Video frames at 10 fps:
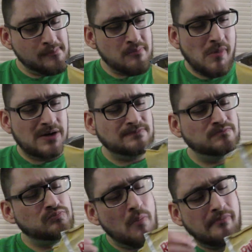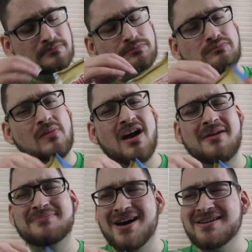But
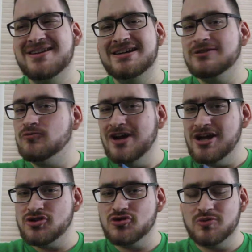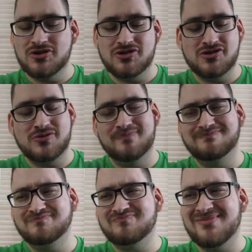I'm not getting ranch, which is
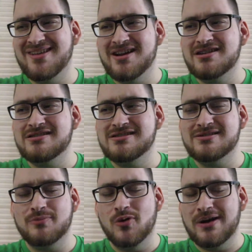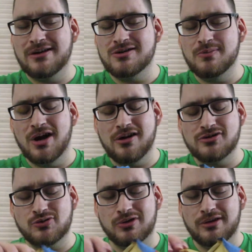kind of disappointing, to be
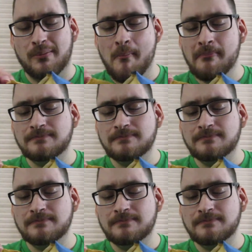honest with you.